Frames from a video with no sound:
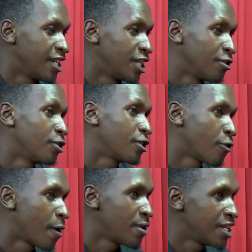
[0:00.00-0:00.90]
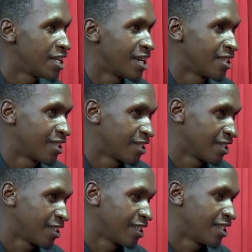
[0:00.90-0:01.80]
they will require maintenance.
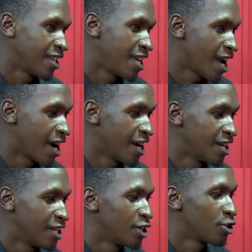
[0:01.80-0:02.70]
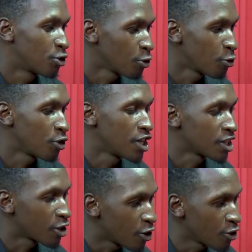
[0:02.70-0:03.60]
Yeah, so this
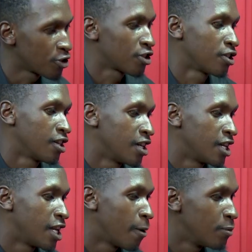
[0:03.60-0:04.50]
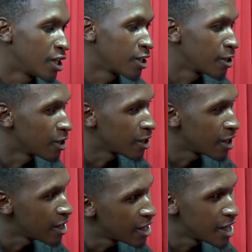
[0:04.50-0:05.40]
course,
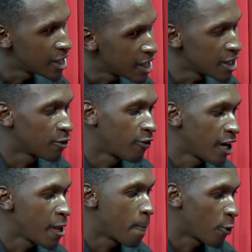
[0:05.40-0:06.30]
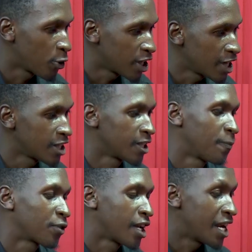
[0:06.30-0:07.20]
it is very important,
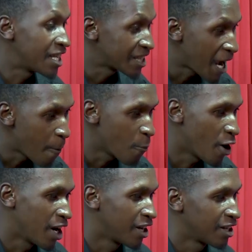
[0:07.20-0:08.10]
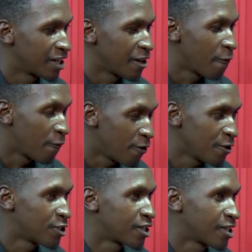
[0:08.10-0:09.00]
and someone
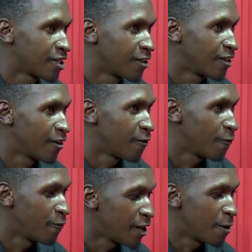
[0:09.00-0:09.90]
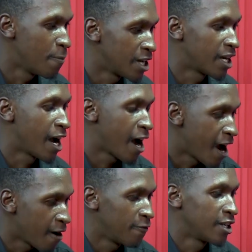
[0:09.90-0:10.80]
feels very better
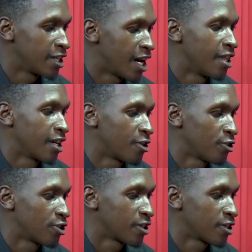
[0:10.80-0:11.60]
having done the course.